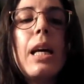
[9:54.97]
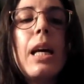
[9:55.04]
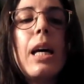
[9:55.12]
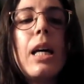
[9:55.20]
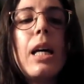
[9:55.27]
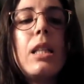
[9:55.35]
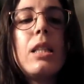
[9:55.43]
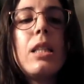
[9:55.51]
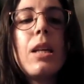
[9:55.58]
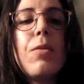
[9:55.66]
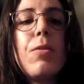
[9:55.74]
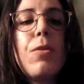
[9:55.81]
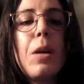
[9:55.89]
and
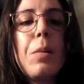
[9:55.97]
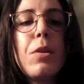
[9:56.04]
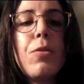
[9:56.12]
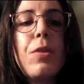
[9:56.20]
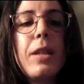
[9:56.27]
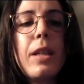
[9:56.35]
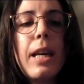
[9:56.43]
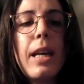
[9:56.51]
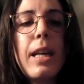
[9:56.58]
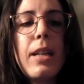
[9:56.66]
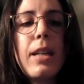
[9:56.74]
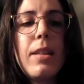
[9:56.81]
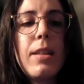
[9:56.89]
some frames of fetal head
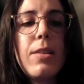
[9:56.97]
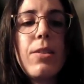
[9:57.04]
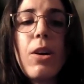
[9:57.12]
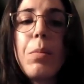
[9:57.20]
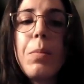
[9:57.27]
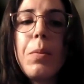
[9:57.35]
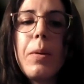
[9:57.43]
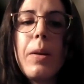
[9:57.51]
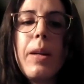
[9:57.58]
at the top,